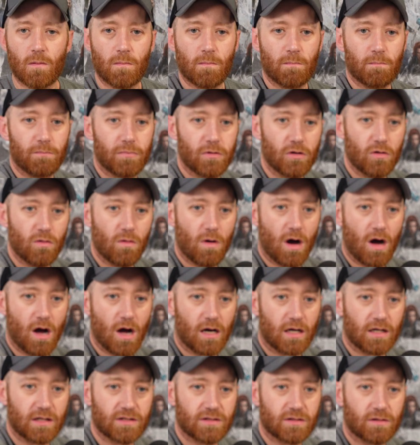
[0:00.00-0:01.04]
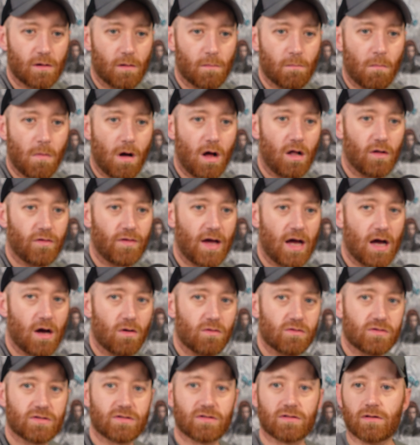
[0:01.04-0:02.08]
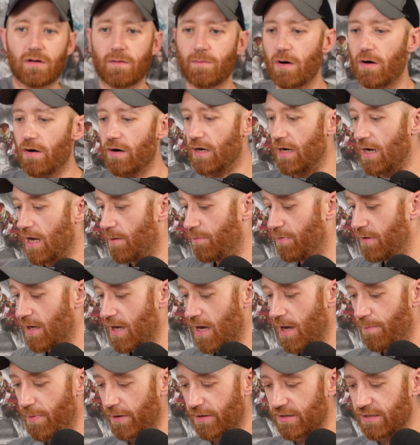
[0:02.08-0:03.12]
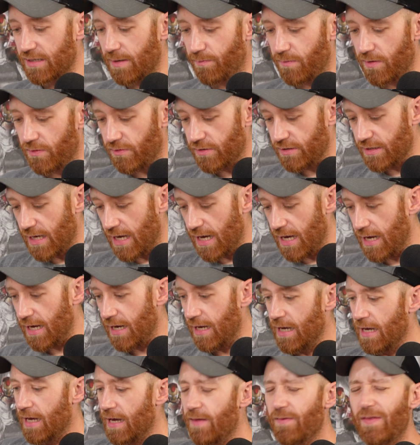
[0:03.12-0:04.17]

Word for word: Blue Ox Malthouse American IPA. Picked this up the other day.